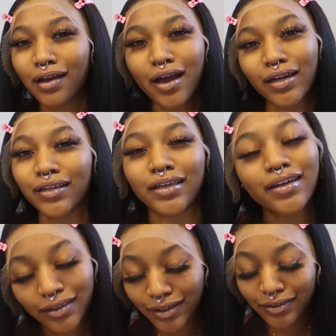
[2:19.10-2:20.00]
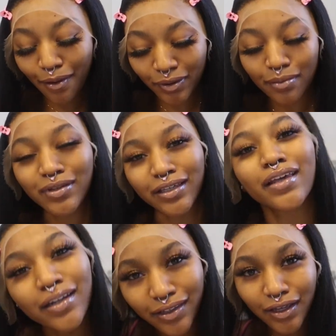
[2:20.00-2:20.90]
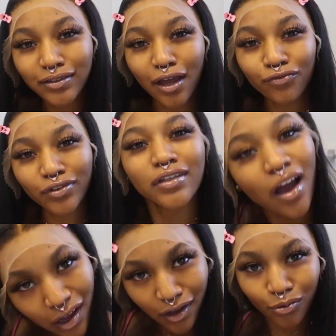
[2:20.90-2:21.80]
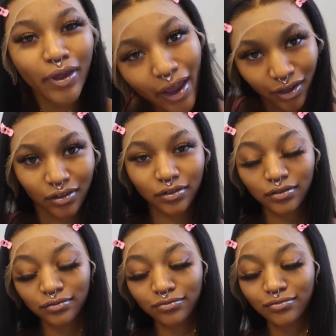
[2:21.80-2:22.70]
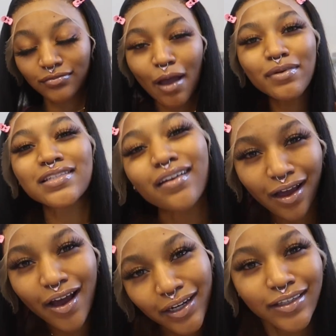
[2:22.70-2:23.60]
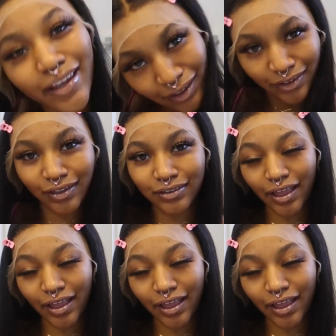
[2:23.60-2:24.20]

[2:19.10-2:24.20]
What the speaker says: y'all how to get it like that, but I'm gonna get it like that for y'all, okay? I'm gonna tell y'all how to get it like